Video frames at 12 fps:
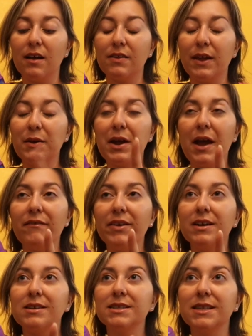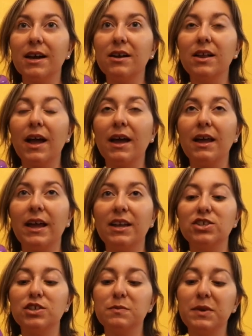They're having a sale at
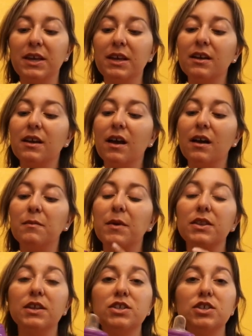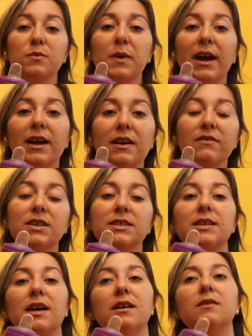H-E-B on the 2-pack of
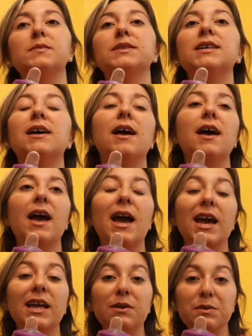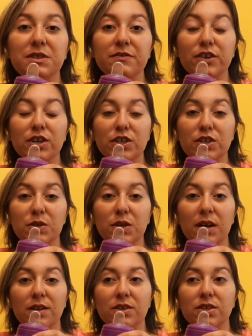these cups. And it was for
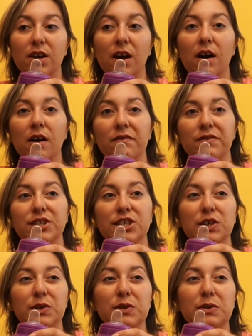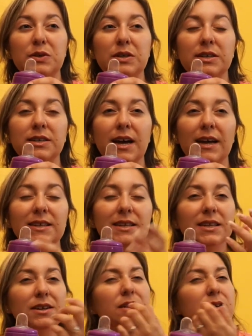$2 off, so I
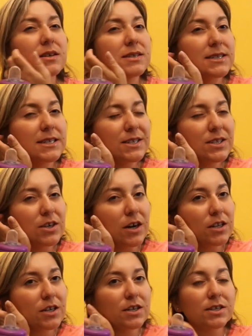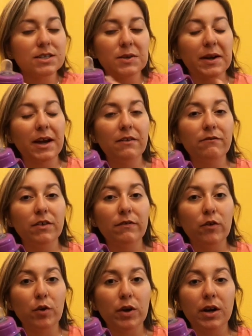think they're $6, so I got them for
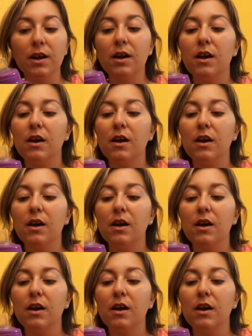$4